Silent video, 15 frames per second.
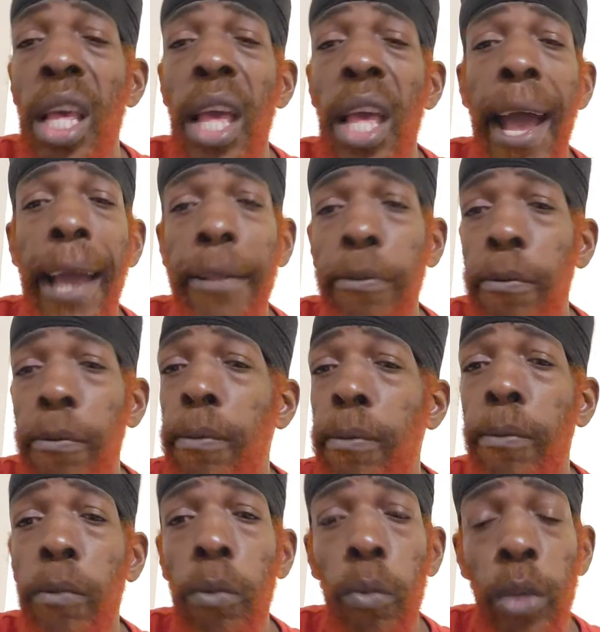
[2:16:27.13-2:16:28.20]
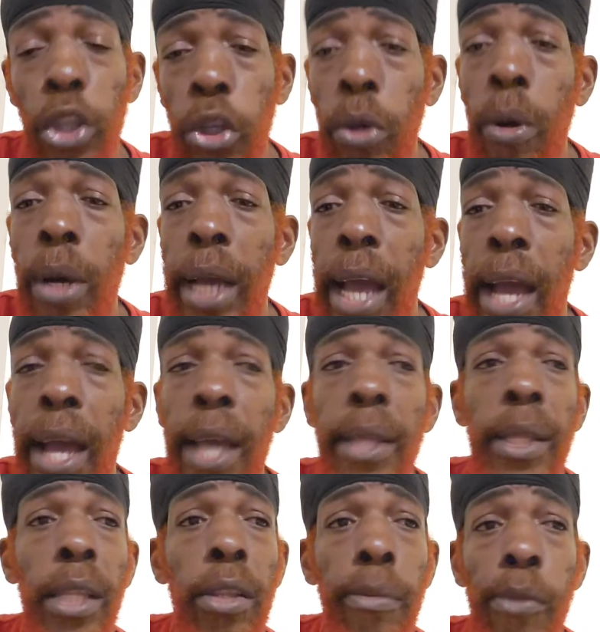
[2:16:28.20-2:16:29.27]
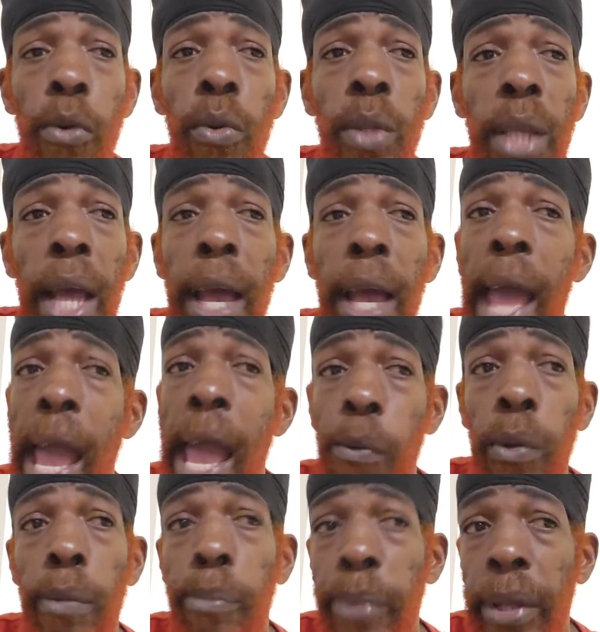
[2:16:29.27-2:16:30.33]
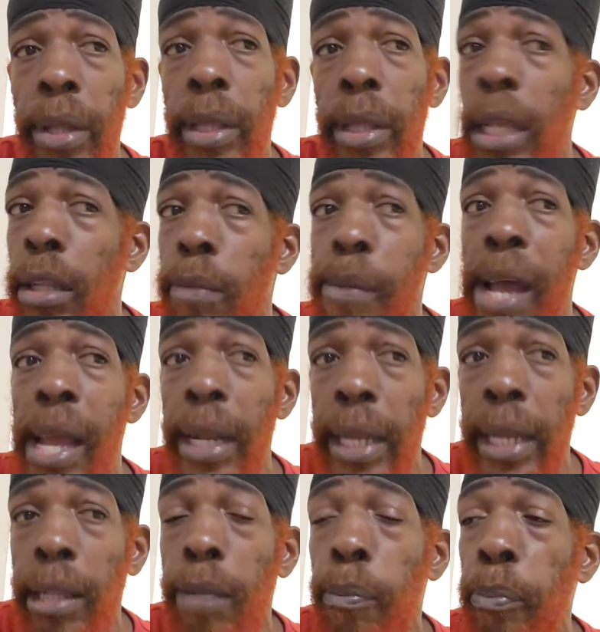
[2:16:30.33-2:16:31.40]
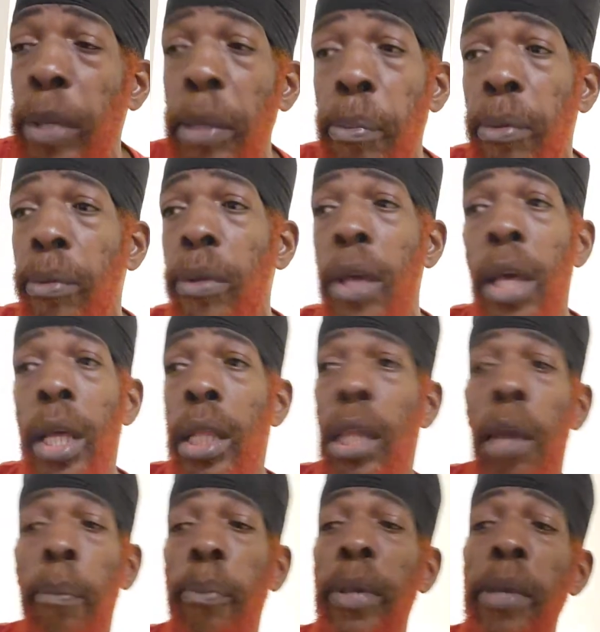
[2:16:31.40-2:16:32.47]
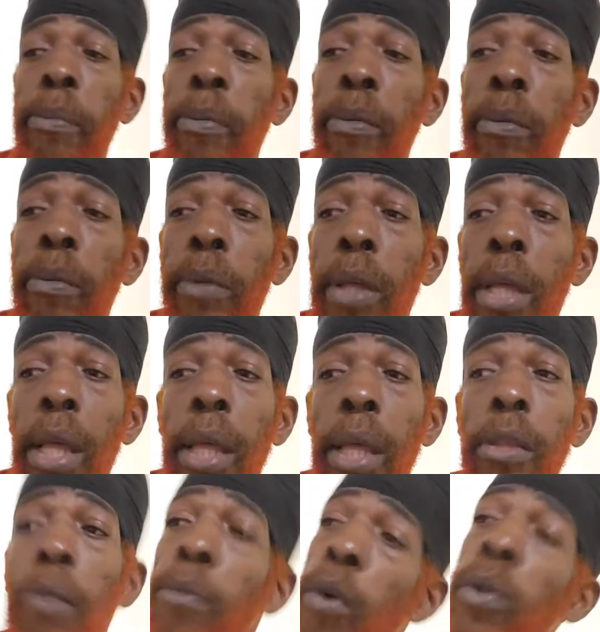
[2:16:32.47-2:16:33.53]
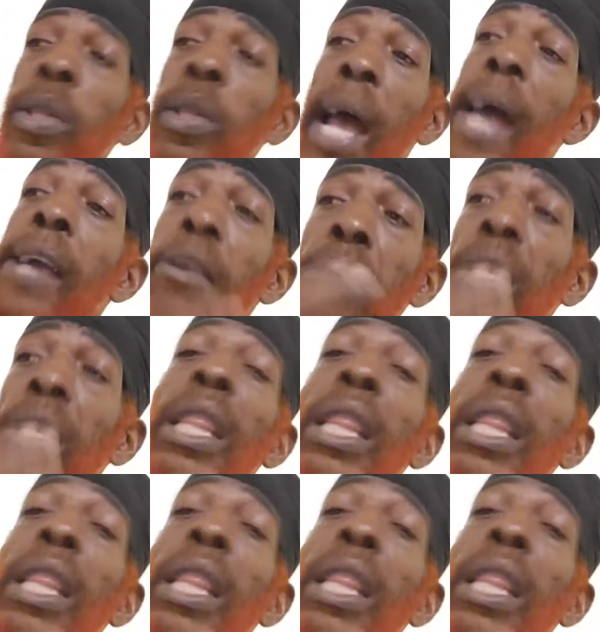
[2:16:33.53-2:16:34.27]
I know with your guys and the Most High, I will build little by little. People, there are people, the Most High gonna